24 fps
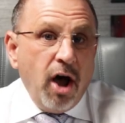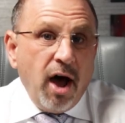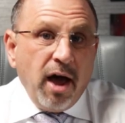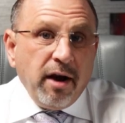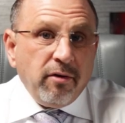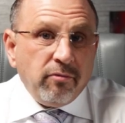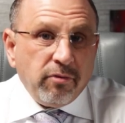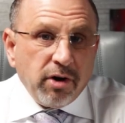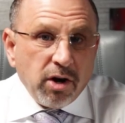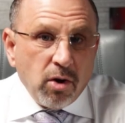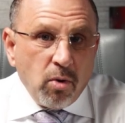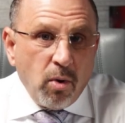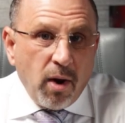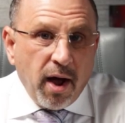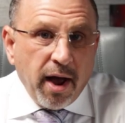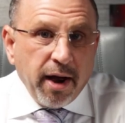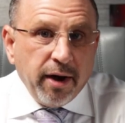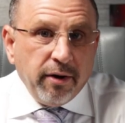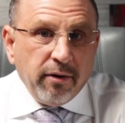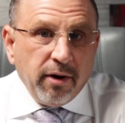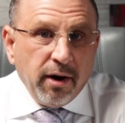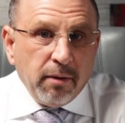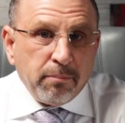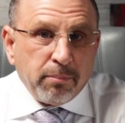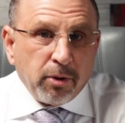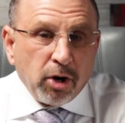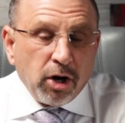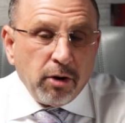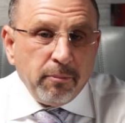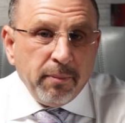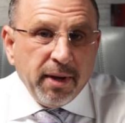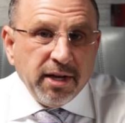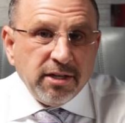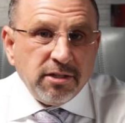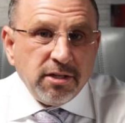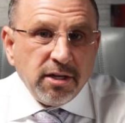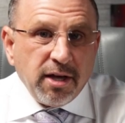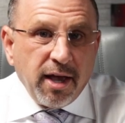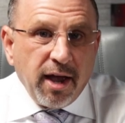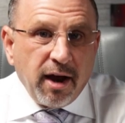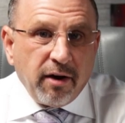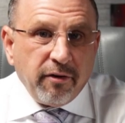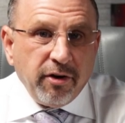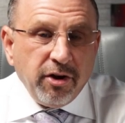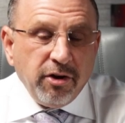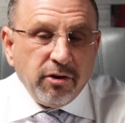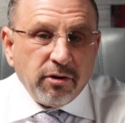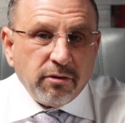not require a permit to
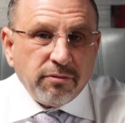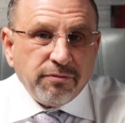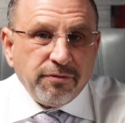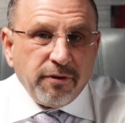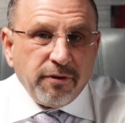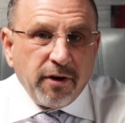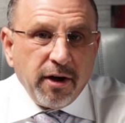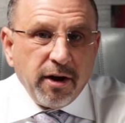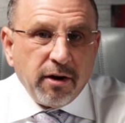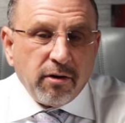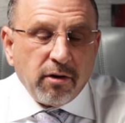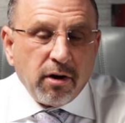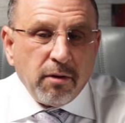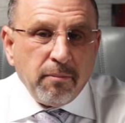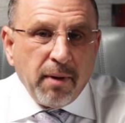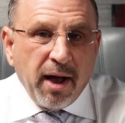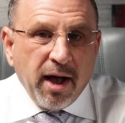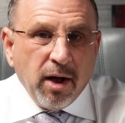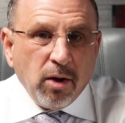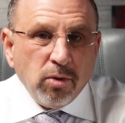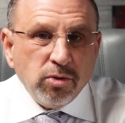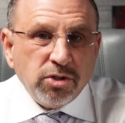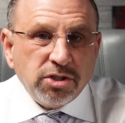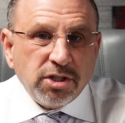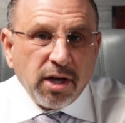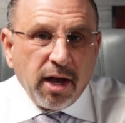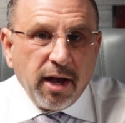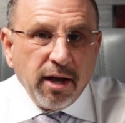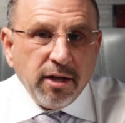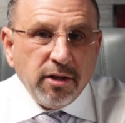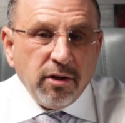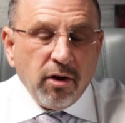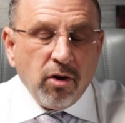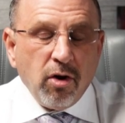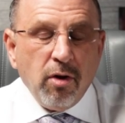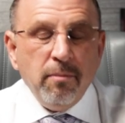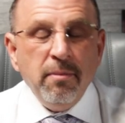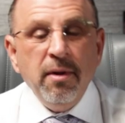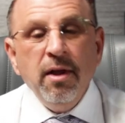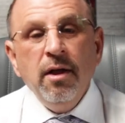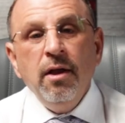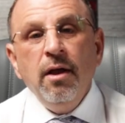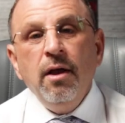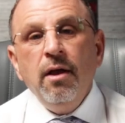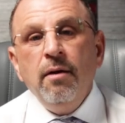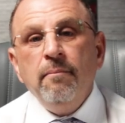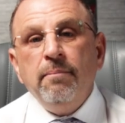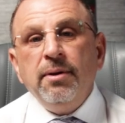carry your firearm outside the home.
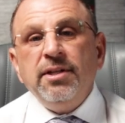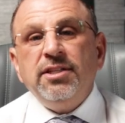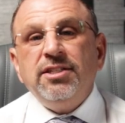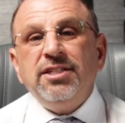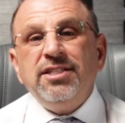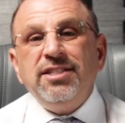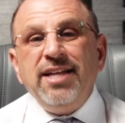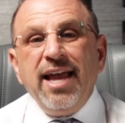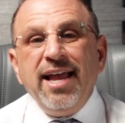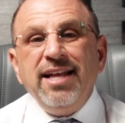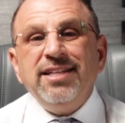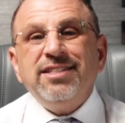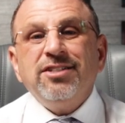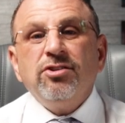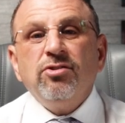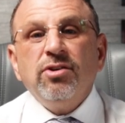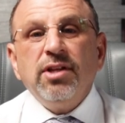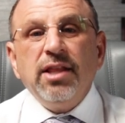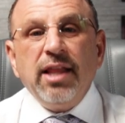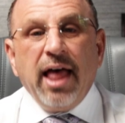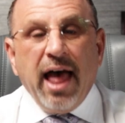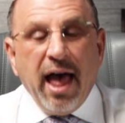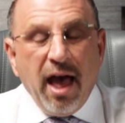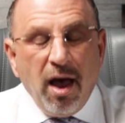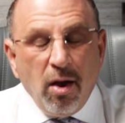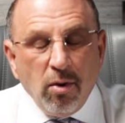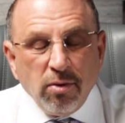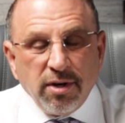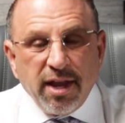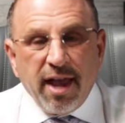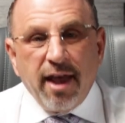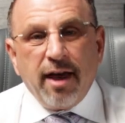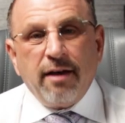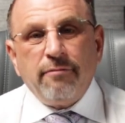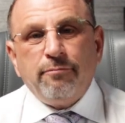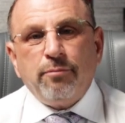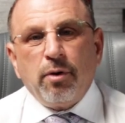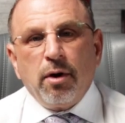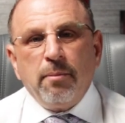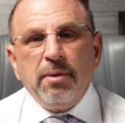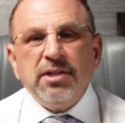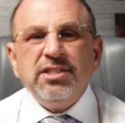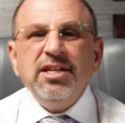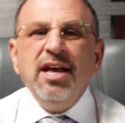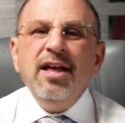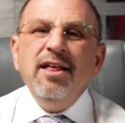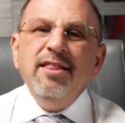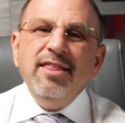But states are allowed to have
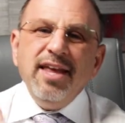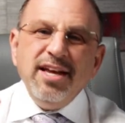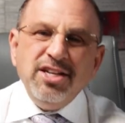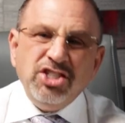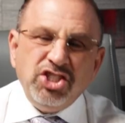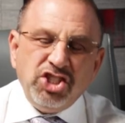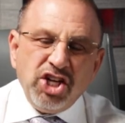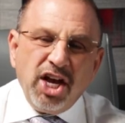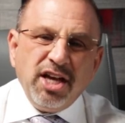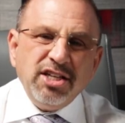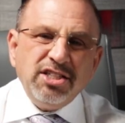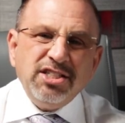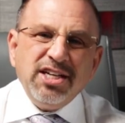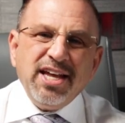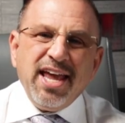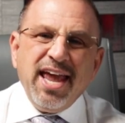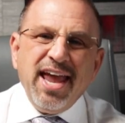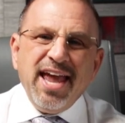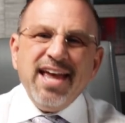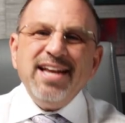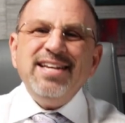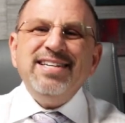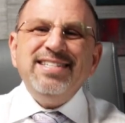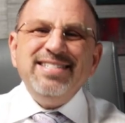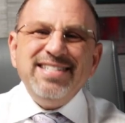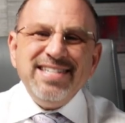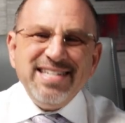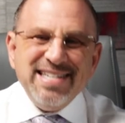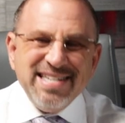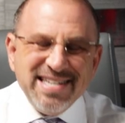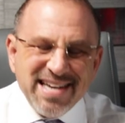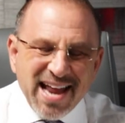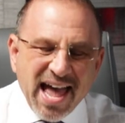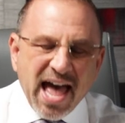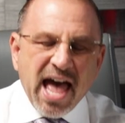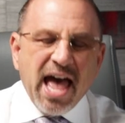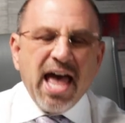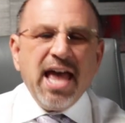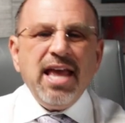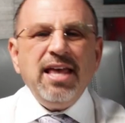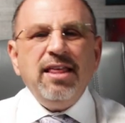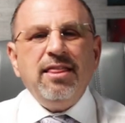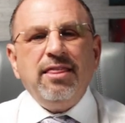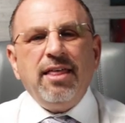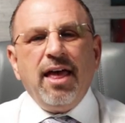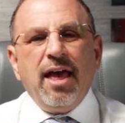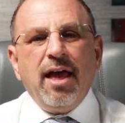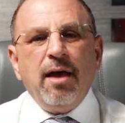permits, they just can't deny
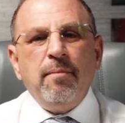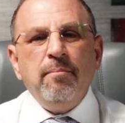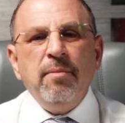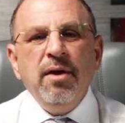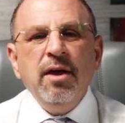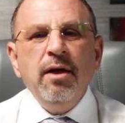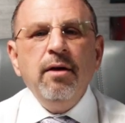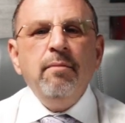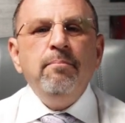them